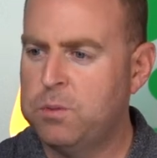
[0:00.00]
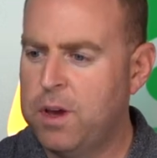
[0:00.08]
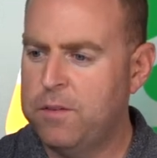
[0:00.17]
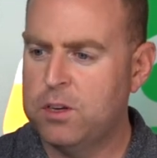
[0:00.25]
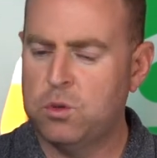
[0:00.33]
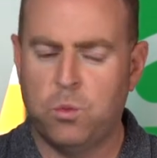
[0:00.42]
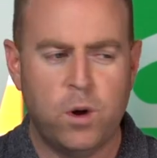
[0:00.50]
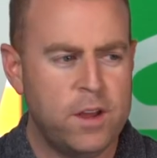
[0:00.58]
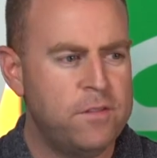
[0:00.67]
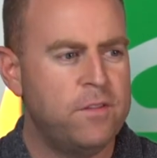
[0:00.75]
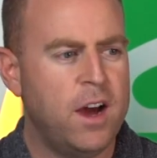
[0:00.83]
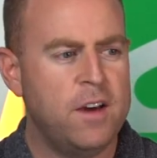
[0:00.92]
We have a
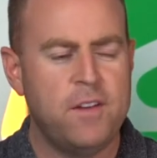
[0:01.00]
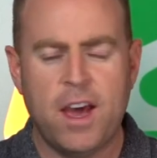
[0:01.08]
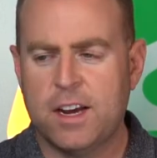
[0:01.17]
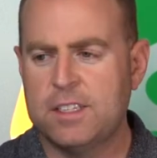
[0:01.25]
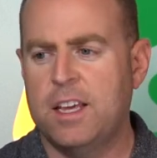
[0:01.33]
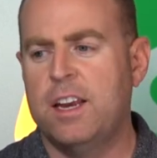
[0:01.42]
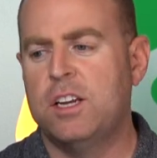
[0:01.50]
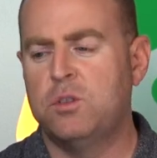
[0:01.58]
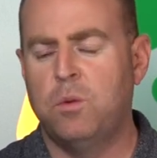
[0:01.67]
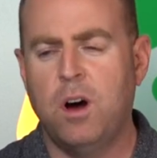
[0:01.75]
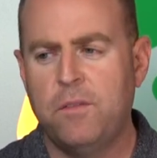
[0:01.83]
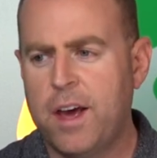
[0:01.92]
twenty-five X and a
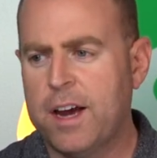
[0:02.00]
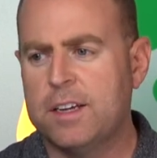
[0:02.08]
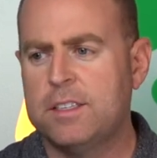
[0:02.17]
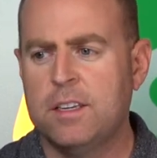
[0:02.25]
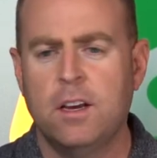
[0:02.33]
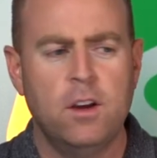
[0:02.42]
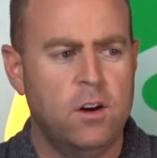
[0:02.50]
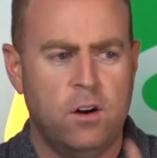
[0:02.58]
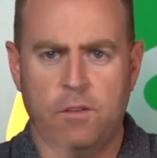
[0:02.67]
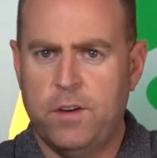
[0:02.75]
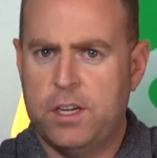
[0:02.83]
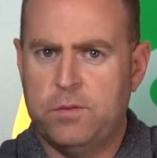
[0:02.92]
twelve X,
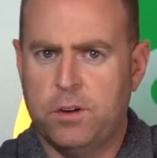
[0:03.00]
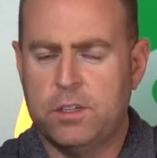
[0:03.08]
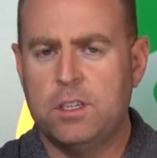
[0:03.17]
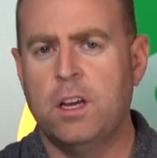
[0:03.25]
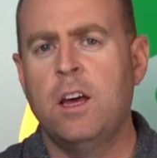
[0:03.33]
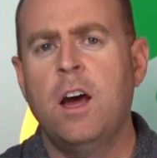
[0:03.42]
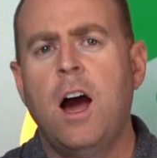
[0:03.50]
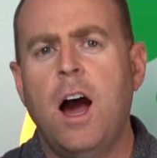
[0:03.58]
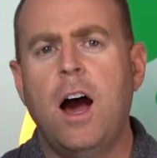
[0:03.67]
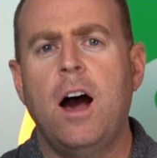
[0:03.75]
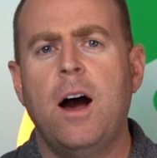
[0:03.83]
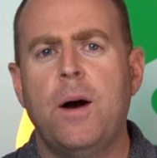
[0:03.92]
or vice versa.
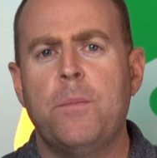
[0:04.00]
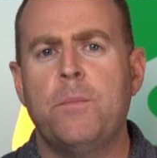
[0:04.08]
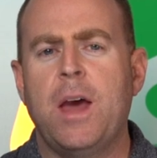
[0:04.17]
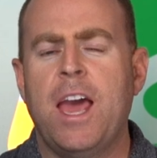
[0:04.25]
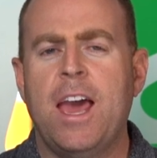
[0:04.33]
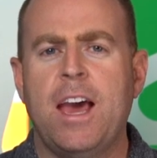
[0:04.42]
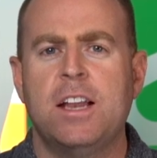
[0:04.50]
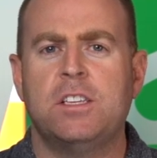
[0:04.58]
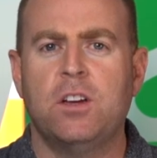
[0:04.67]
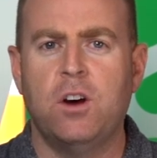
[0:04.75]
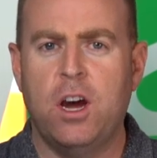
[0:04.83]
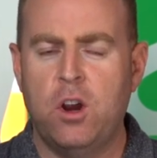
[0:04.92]
Um, and
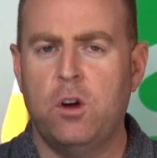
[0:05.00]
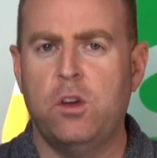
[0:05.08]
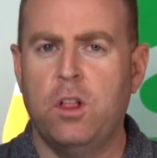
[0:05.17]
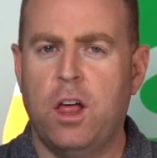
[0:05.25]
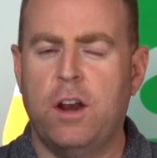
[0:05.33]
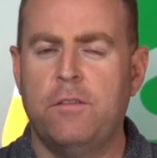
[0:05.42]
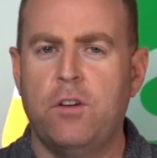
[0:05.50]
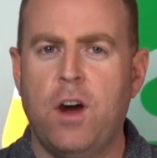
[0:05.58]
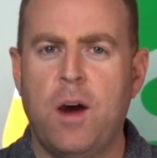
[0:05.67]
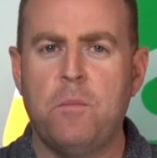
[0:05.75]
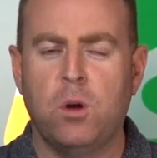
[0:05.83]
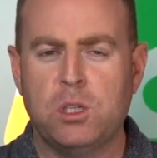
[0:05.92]
so I know you, a lot of you
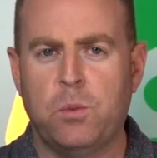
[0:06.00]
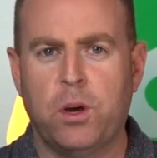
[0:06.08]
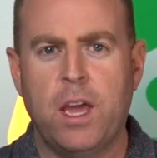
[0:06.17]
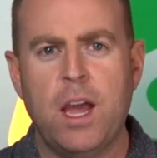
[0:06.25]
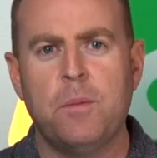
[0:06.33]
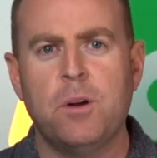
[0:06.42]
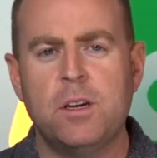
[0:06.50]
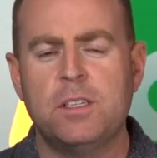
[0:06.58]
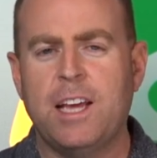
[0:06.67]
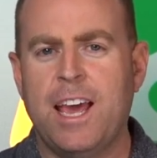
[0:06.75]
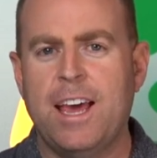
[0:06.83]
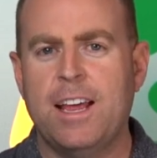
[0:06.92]
have multiple
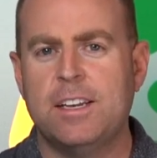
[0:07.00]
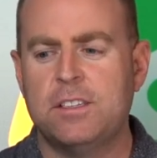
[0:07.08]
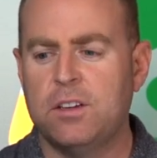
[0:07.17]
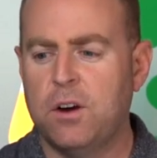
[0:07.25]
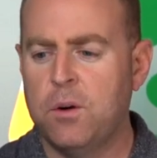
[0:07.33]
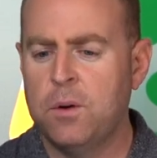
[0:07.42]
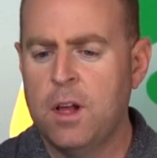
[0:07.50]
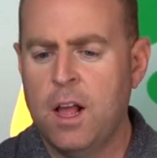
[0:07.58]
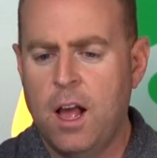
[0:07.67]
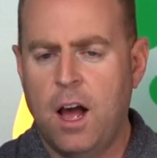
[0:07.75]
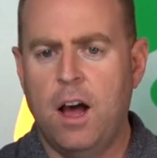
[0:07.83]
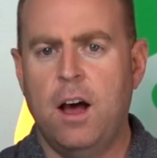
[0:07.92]
cameras, and so
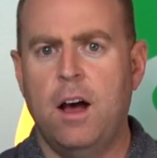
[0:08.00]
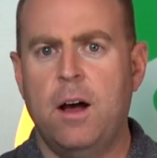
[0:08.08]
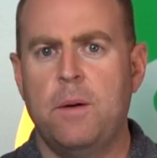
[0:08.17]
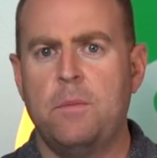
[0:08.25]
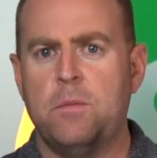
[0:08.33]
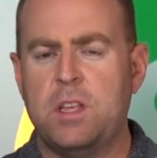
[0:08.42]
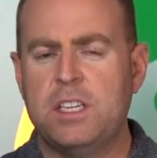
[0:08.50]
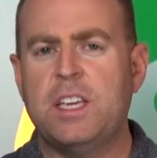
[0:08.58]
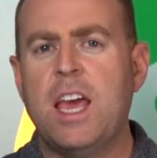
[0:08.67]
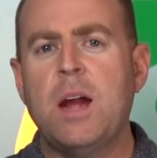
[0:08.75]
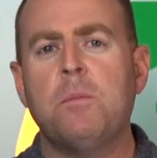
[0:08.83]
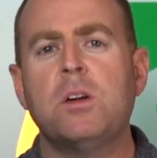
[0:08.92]
um, these
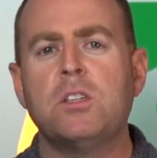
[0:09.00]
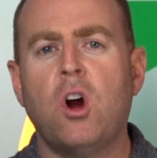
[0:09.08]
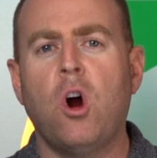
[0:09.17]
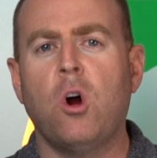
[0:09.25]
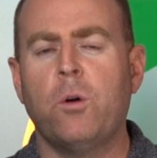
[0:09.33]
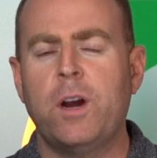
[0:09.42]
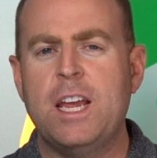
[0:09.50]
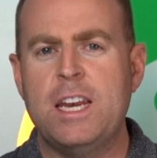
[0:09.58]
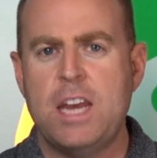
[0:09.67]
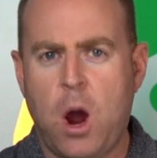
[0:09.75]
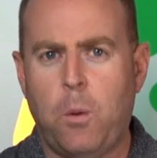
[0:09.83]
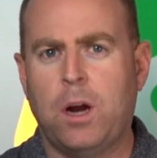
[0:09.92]
cameras are already
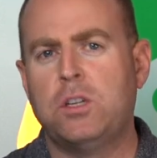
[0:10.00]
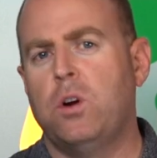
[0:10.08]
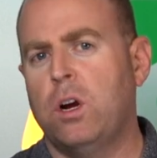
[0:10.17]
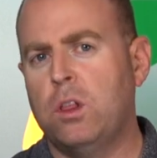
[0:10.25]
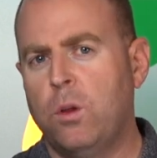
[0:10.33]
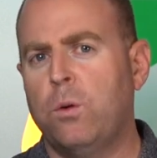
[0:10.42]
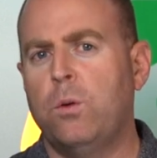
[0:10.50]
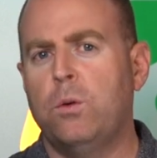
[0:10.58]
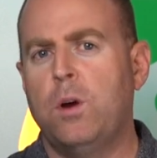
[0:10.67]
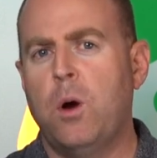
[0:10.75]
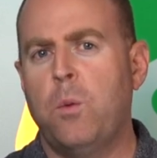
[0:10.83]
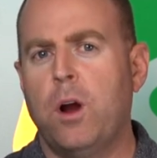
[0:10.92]
networked to our local
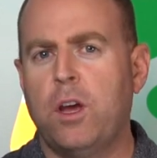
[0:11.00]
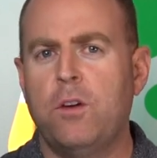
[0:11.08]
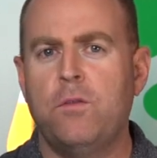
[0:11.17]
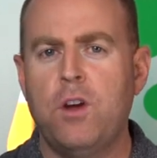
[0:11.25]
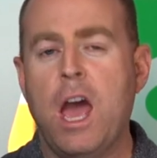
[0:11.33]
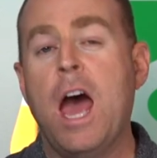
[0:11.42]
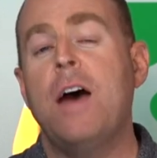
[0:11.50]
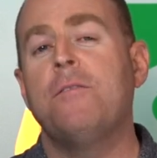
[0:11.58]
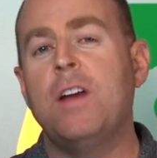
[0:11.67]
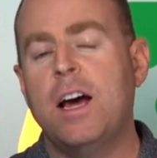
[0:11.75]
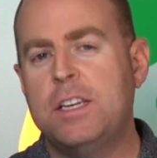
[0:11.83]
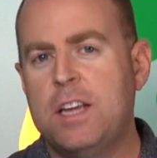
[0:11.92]
network. If you
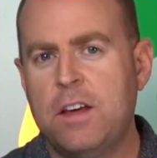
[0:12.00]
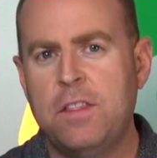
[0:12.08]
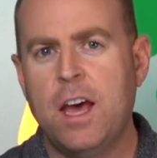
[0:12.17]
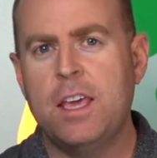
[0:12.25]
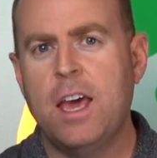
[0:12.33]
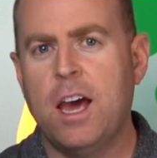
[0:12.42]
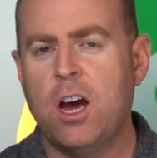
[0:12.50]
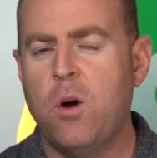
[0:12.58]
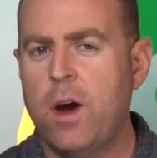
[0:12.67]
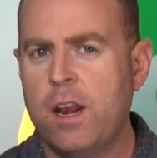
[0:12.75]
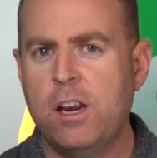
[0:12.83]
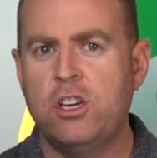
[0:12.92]
have not done that yet,
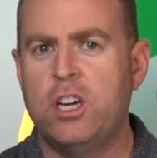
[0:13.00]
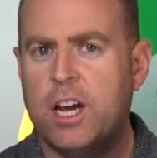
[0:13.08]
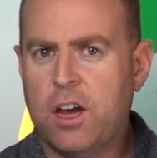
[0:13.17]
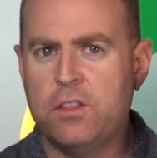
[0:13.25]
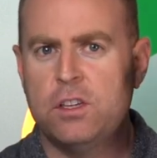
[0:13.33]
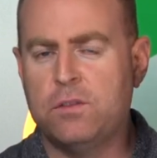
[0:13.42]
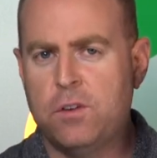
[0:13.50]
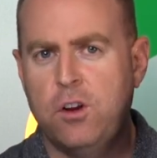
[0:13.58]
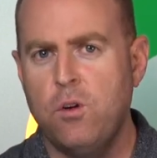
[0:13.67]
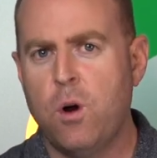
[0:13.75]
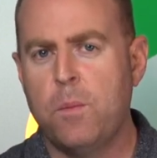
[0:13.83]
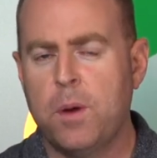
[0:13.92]
go ahead and check out this
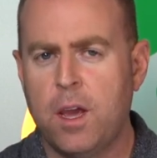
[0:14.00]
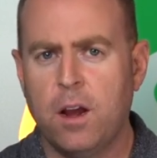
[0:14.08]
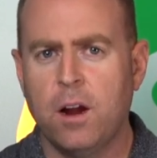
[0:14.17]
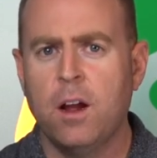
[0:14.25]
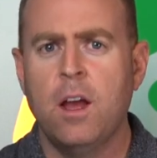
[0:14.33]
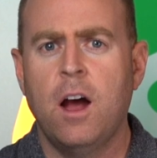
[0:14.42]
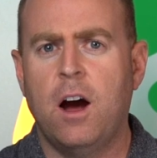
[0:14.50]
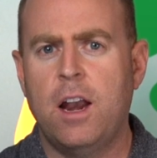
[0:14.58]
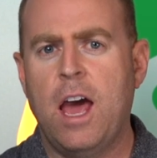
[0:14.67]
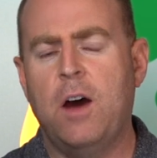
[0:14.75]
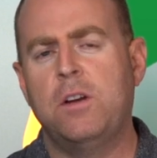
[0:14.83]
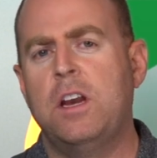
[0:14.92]
video up here on
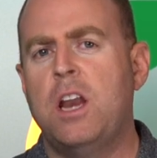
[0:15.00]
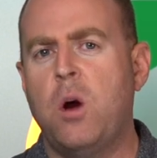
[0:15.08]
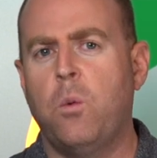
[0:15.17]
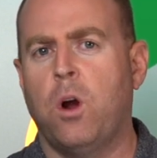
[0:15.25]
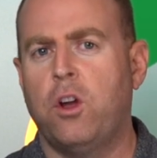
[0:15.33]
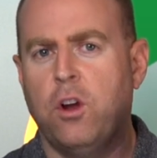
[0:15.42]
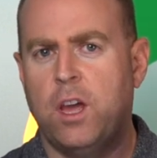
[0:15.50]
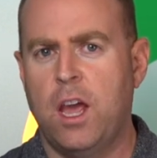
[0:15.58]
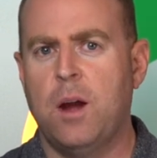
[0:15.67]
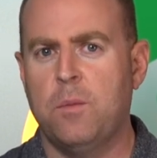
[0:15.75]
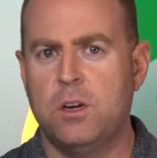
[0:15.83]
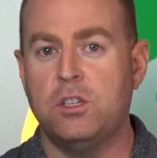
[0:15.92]
how to network your
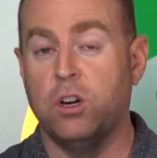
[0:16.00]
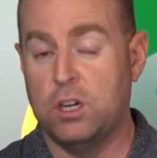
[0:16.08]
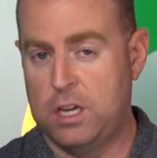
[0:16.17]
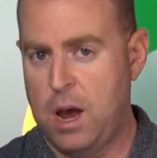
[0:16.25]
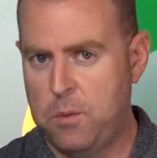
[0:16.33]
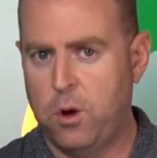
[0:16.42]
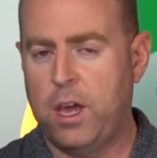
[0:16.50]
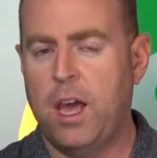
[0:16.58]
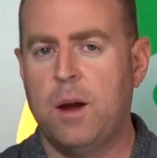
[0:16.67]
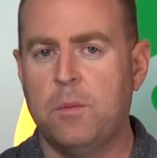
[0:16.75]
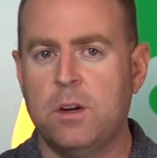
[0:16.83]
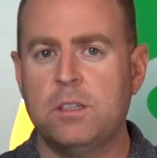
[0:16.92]
cameras, your Adamo
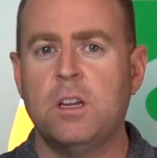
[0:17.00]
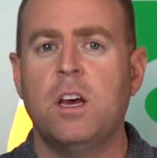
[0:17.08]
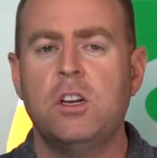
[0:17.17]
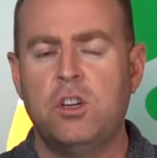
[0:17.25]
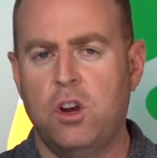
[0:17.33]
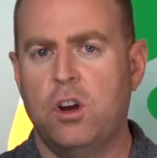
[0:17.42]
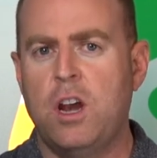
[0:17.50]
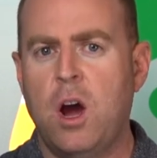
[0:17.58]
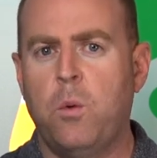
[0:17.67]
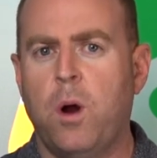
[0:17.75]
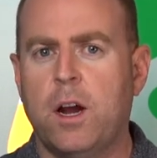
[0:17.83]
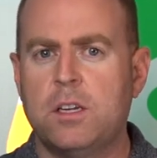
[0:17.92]
cameras, to your
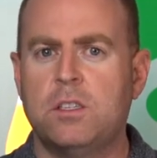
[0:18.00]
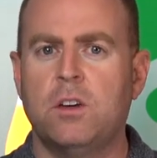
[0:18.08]
network.